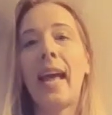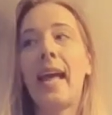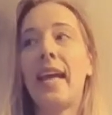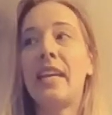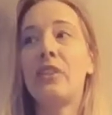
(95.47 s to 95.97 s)

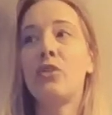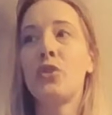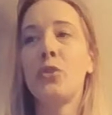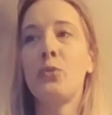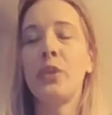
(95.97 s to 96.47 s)
and
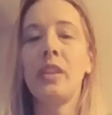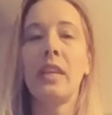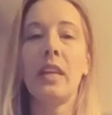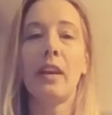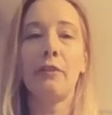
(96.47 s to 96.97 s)
to
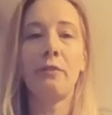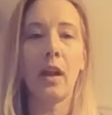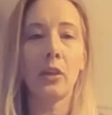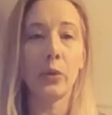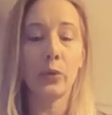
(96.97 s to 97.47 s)
really
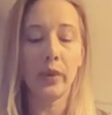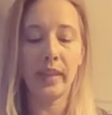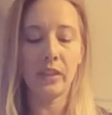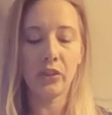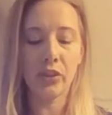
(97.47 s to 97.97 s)
follow
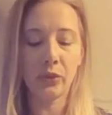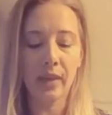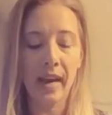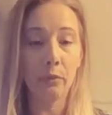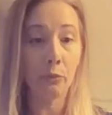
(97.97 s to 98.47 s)
into
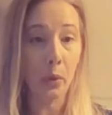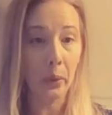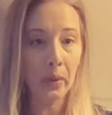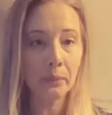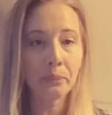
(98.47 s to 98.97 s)
that
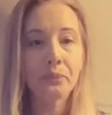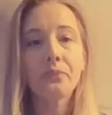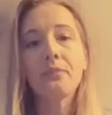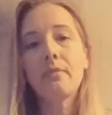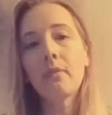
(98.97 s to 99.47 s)
role.
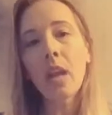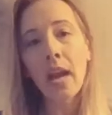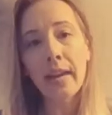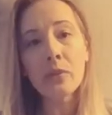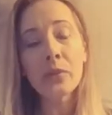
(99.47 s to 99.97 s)

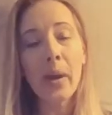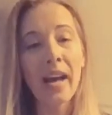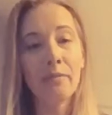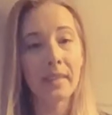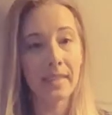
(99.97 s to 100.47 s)
I also
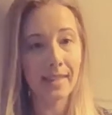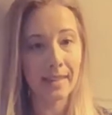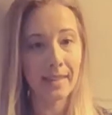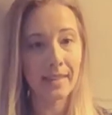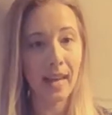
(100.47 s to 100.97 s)
have my
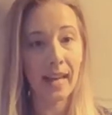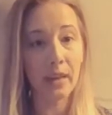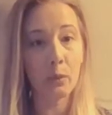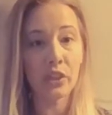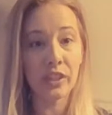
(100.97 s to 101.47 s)
sun
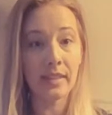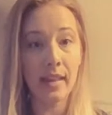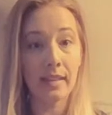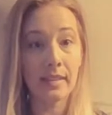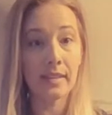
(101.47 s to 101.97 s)
sign, which is a